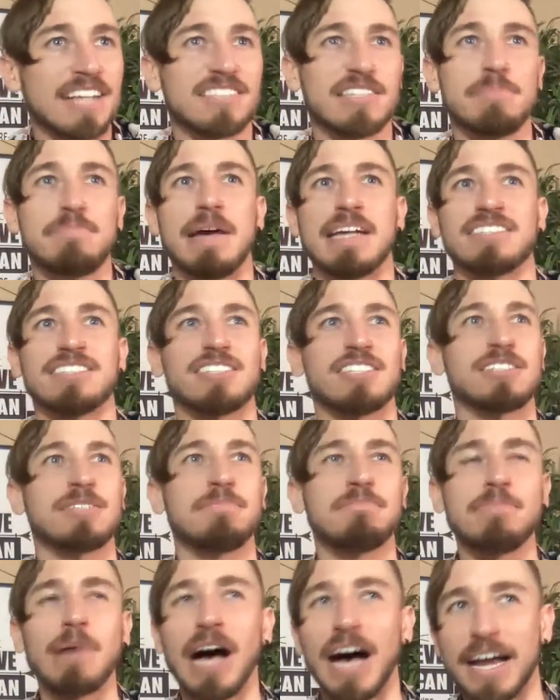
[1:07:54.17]
the best
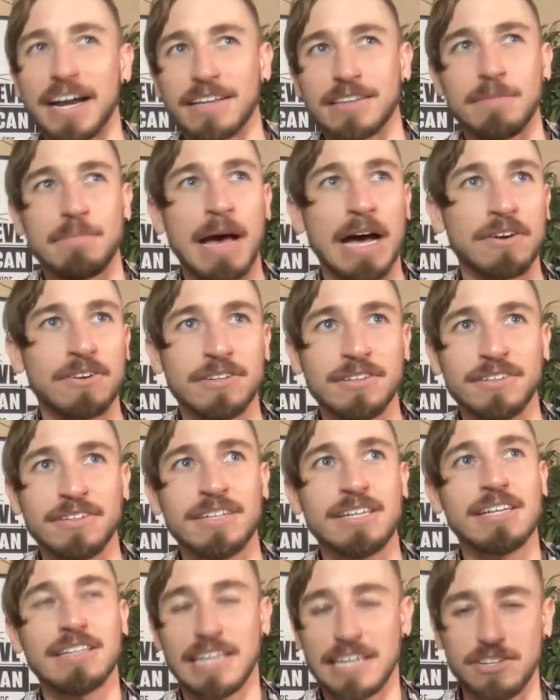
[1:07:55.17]
spot on the
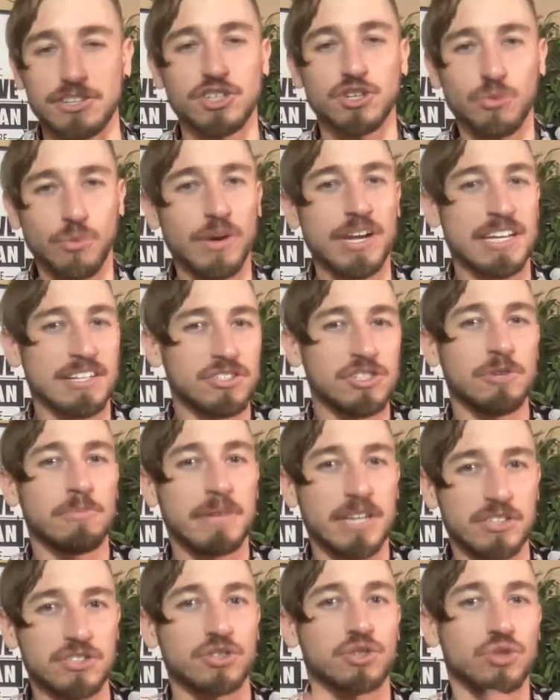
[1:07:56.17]
mountain. Like you're winning too,
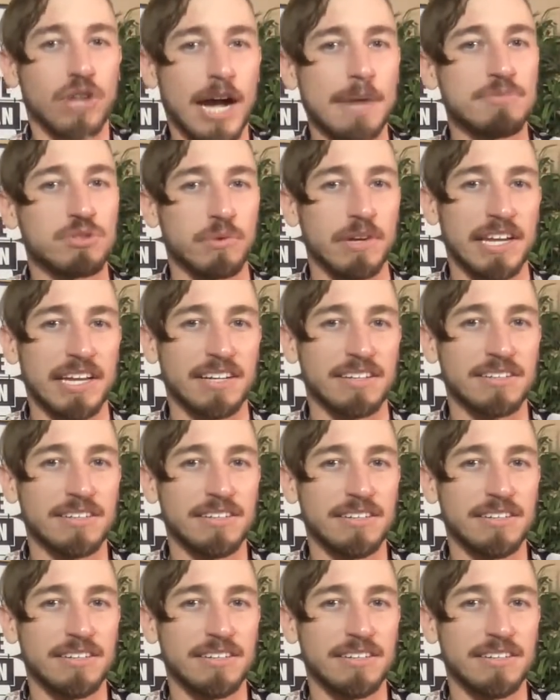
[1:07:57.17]
because your tribe's winning.